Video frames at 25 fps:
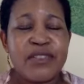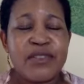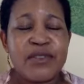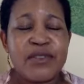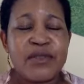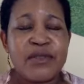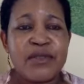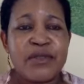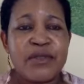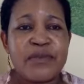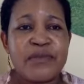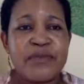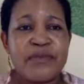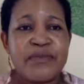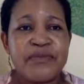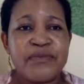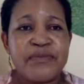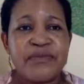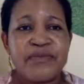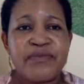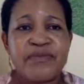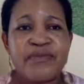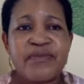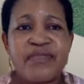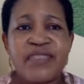So
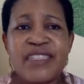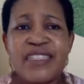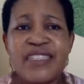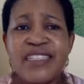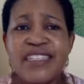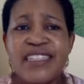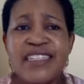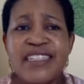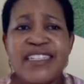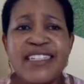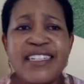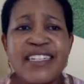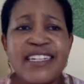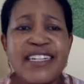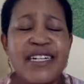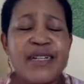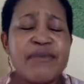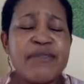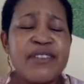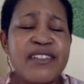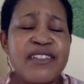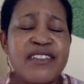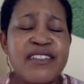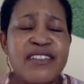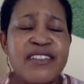it
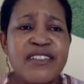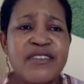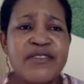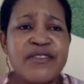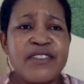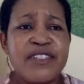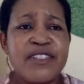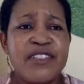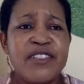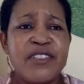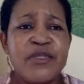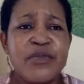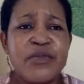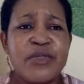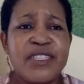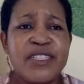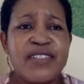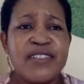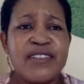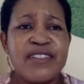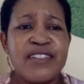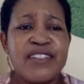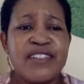comes in different ways.